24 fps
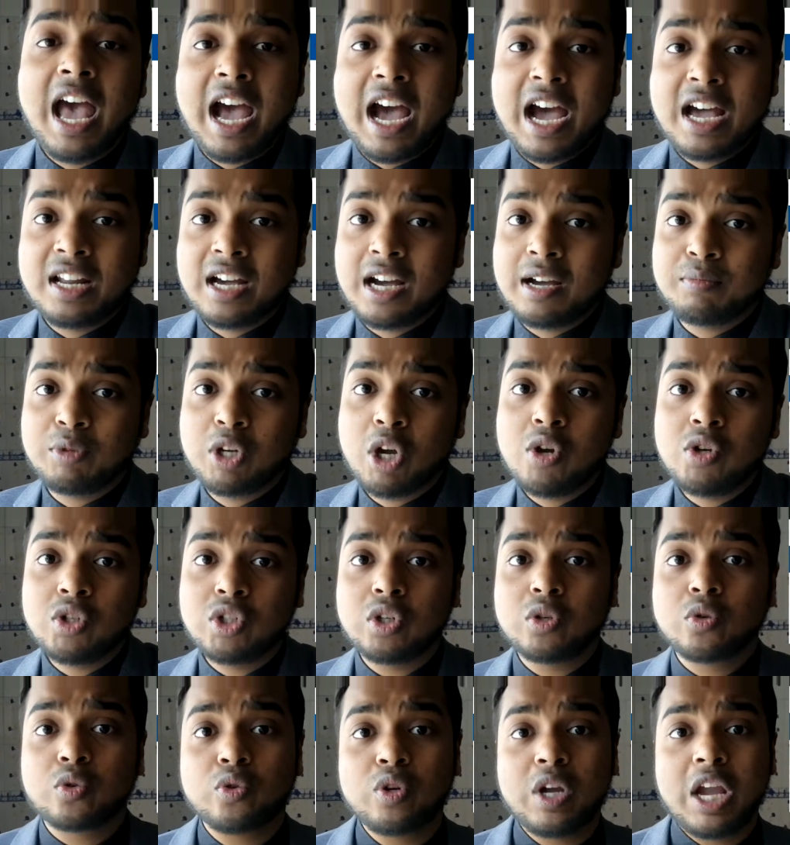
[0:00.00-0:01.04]
And I'm
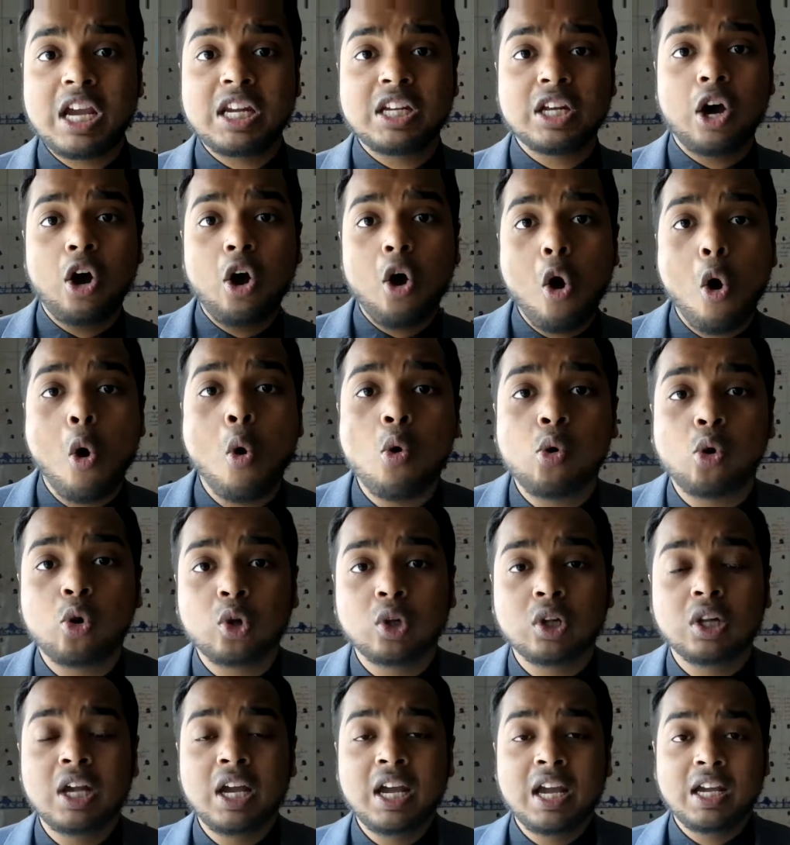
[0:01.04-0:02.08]
going to create a
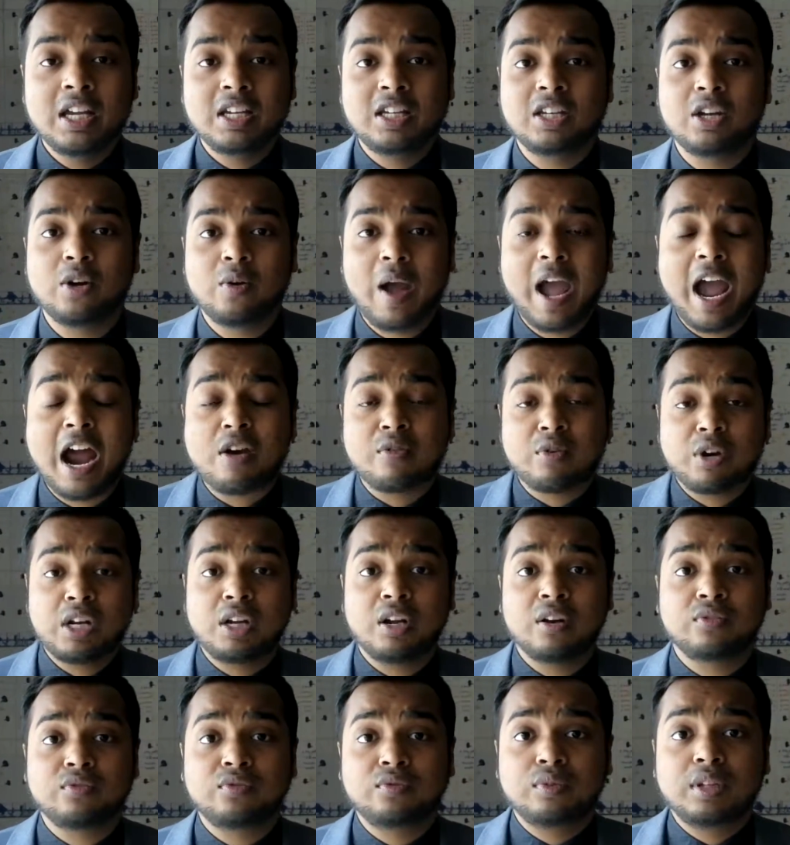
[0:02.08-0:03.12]
whole
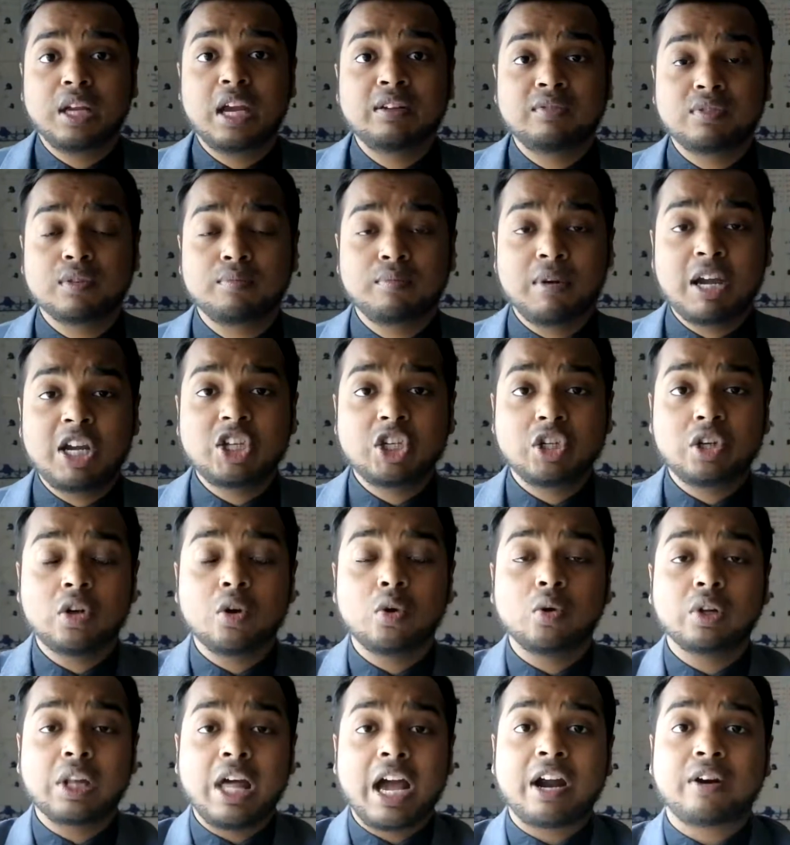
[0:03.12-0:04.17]
area of information,
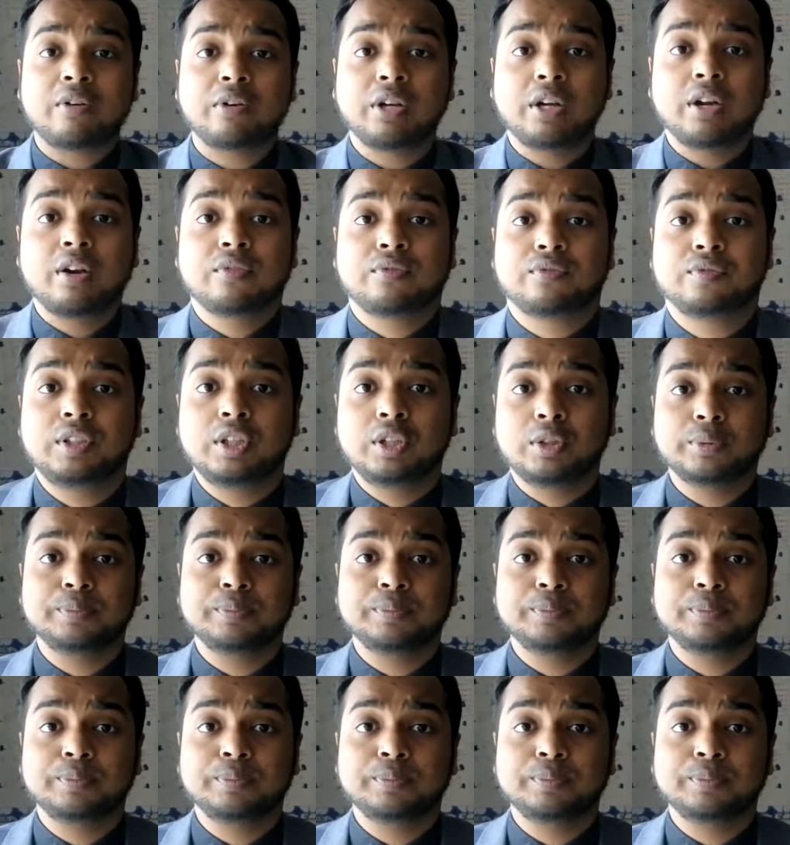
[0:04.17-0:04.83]
whole area of